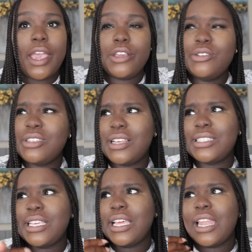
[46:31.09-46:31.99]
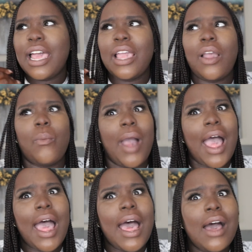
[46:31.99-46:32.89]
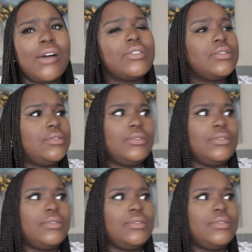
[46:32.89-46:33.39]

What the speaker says: and you start seeing, like, wow,